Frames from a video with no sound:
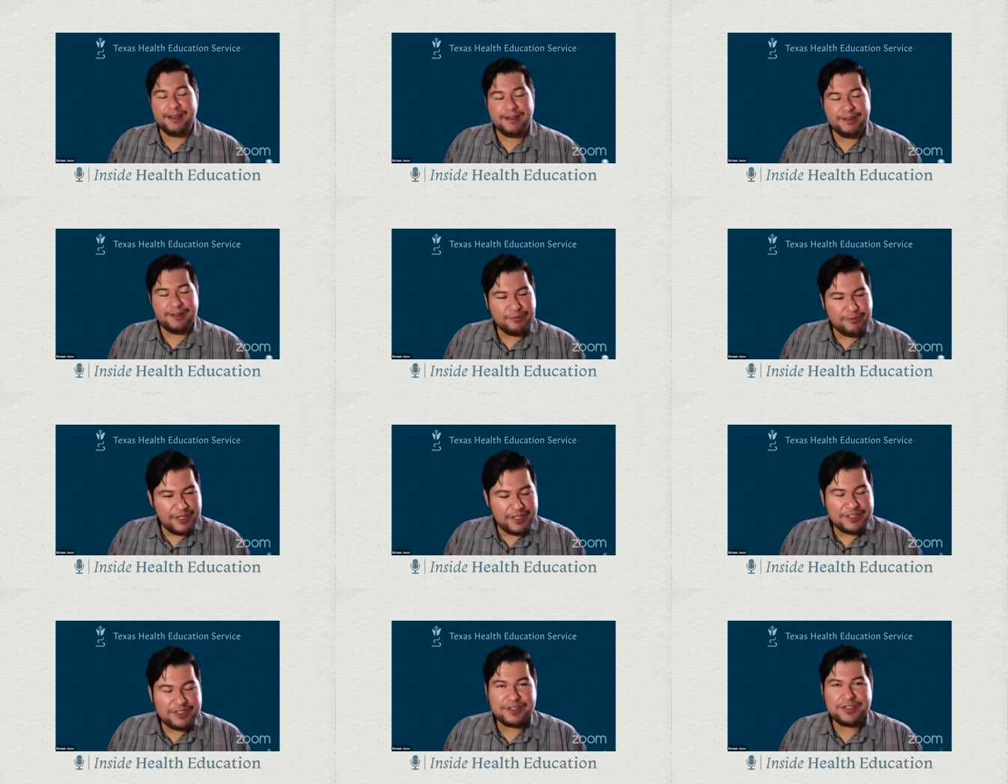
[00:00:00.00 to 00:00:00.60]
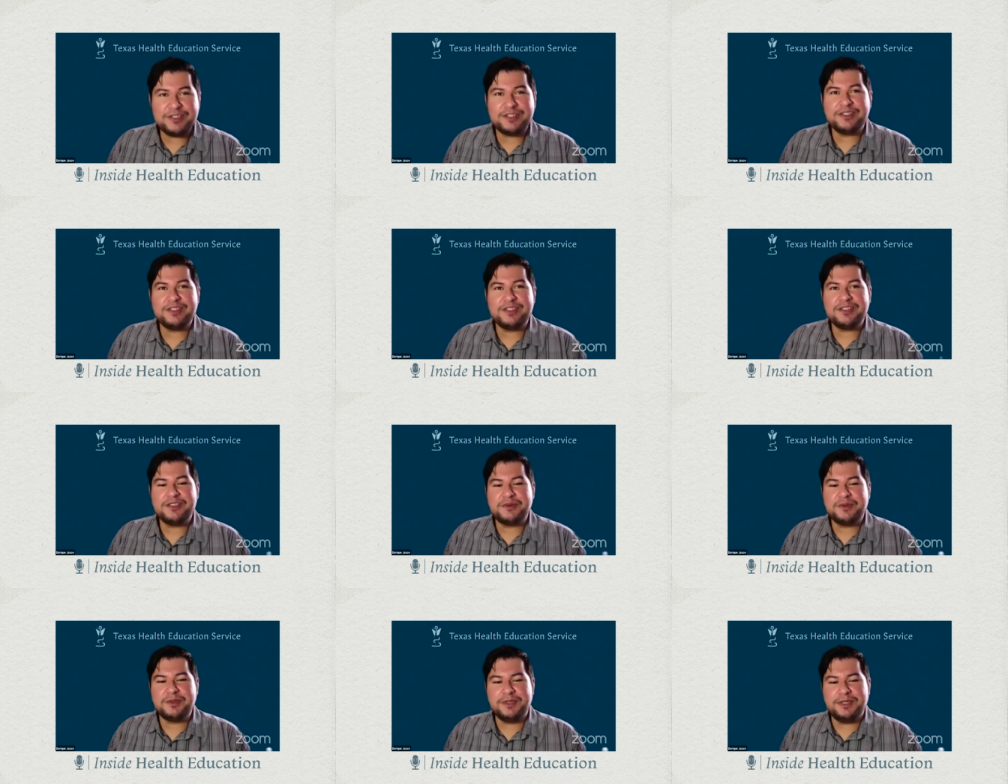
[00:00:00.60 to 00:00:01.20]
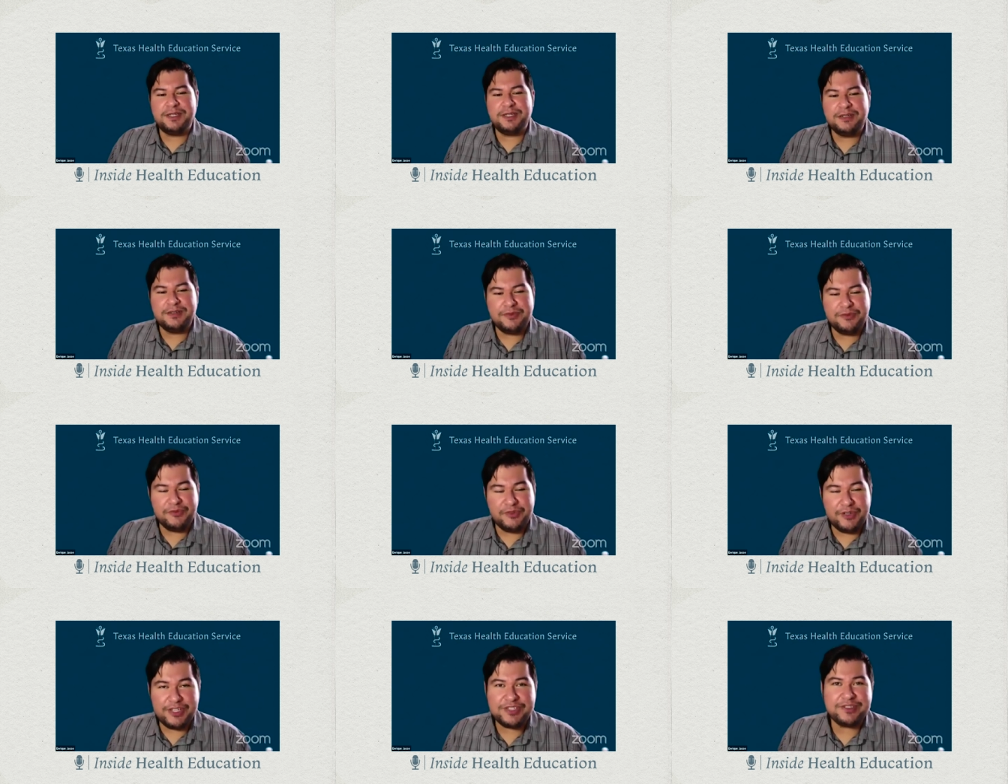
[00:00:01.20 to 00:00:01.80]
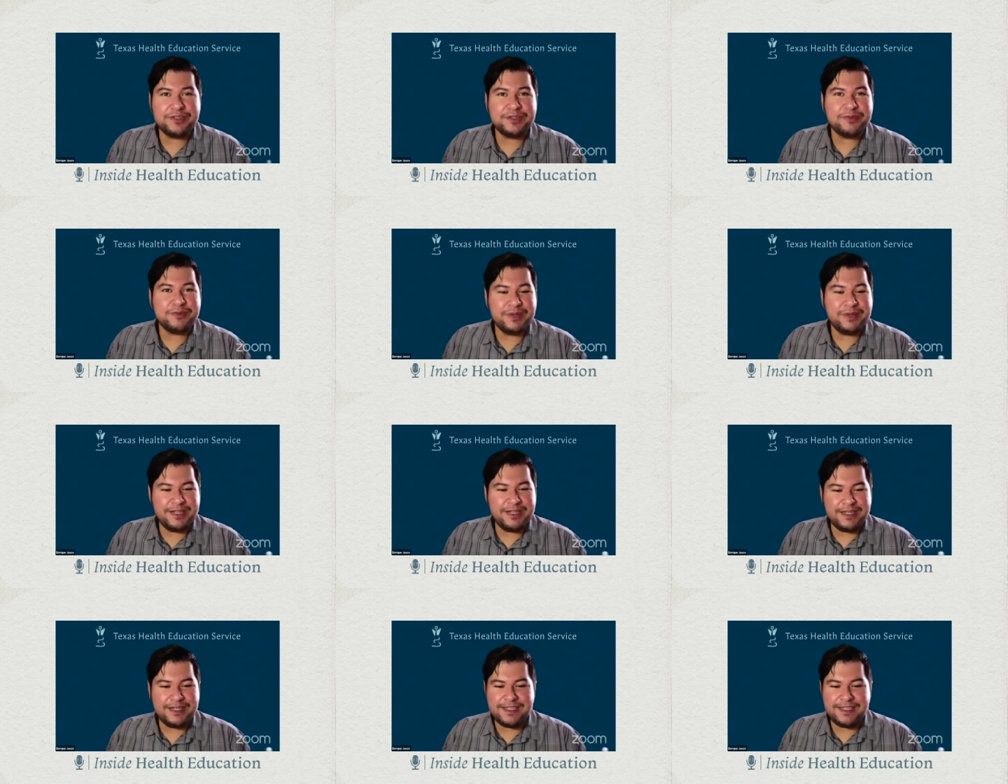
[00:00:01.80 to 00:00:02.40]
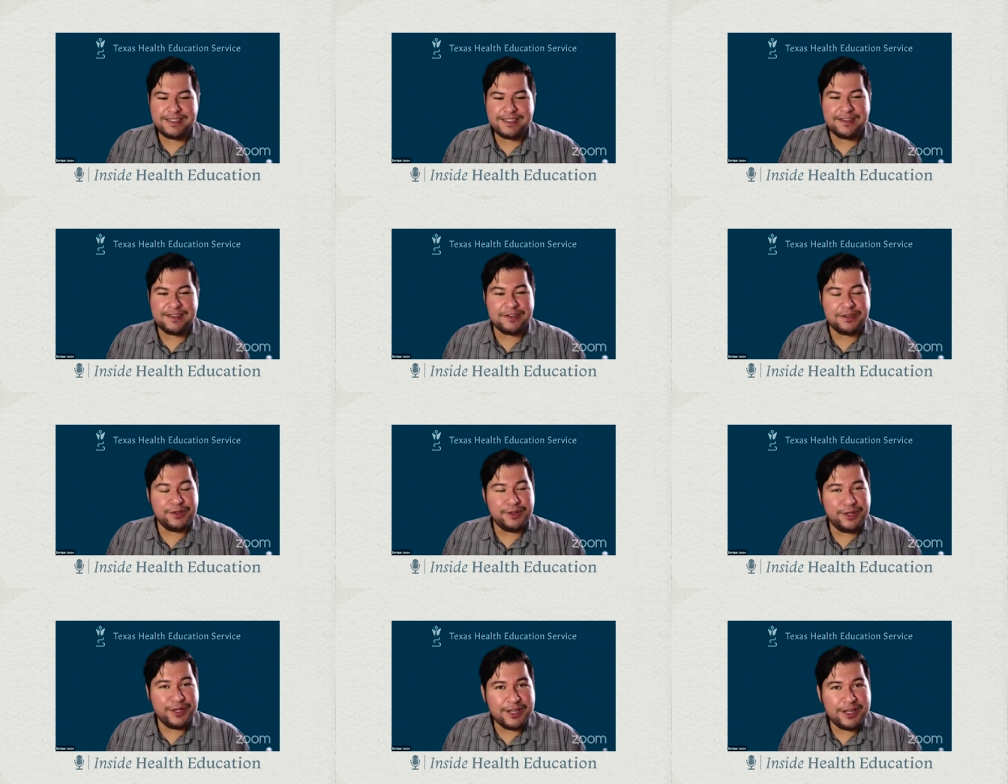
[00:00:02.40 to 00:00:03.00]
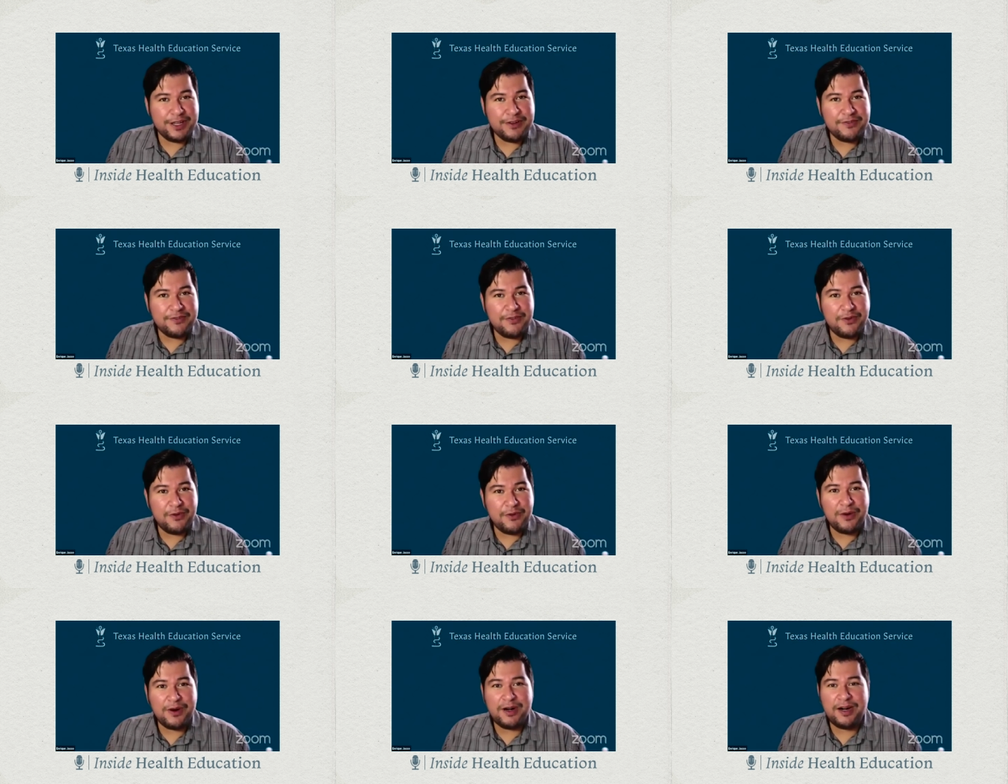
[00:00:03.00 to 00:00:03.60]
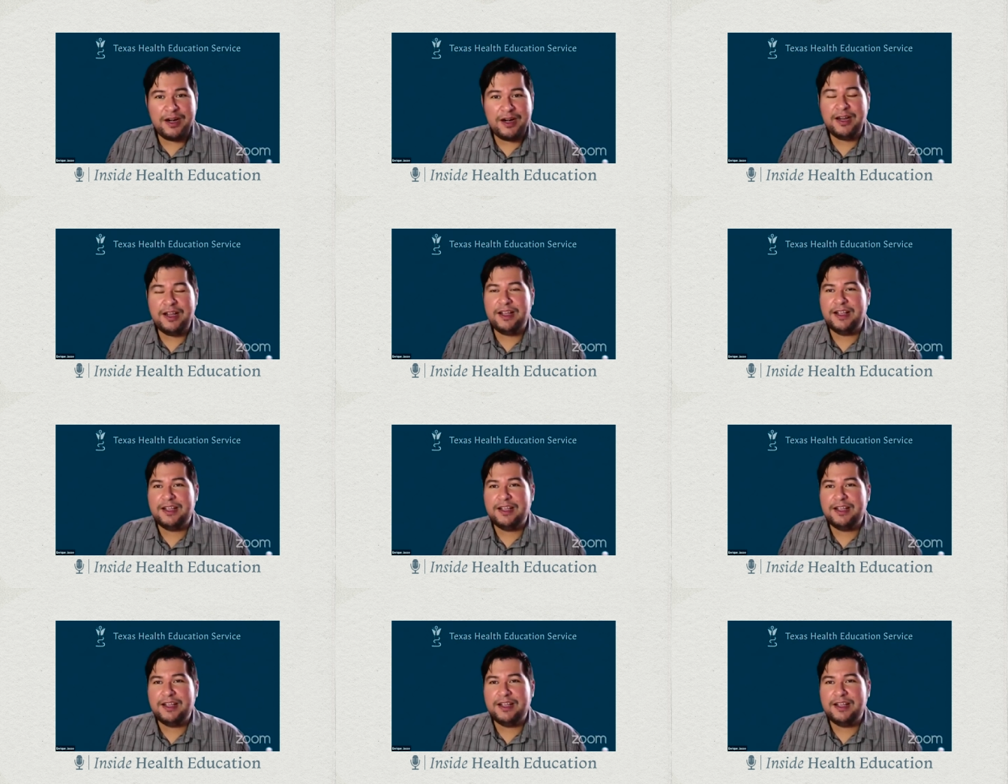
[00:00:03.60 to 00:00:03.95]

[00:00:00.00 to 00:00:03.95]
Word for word: Research the school, research what it is that they're looking for,